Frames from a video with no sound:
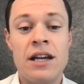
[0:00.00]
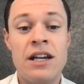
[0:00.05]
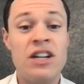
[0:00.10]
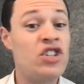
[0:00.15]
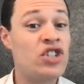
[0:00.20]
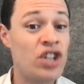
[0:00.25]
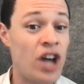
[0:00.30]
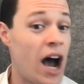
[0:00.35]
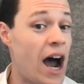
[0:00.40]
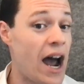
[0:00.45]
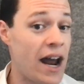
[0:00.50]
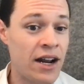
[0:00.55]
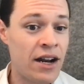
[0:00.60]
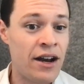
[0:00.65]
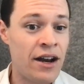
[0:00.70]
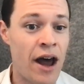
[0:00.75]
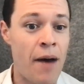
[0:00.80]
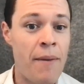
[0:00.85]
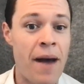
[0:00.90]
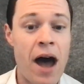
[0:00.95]

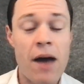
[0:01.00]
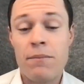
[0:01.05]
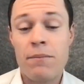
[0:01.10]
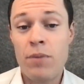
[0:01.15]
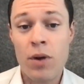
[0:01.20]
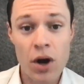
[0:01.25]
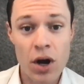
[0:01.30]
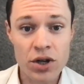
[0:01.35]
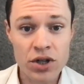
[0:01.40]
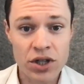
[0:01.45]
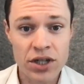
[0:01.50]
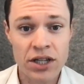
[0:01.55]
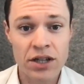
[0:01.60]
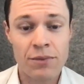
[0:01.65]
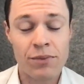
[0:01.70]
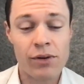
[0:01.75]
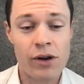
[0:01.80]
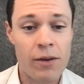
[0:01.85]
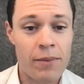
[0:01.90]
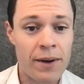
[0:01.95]
excited about
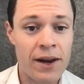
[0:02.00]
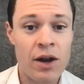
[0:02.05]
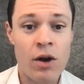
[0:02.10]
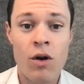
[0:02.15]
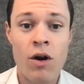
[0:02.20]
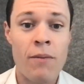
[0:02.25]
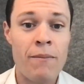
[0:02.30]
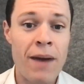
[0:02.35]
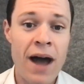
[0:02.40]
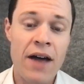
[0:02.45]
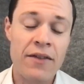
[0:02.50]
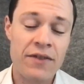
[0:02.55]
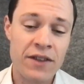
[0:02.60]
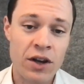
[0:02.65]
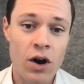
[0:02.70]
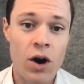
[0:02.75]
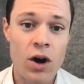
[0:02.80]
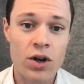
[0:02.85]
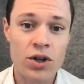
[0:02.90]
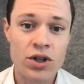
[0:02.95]
purchasing the property or about
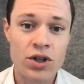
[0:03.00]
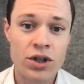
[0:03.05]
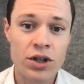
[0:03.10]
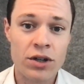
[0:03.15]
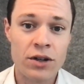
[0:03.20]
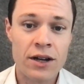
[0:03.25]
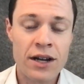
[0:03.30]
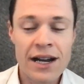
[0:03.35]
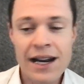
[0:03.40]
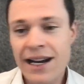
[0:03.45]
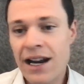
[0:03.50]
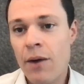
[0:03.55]
the auction.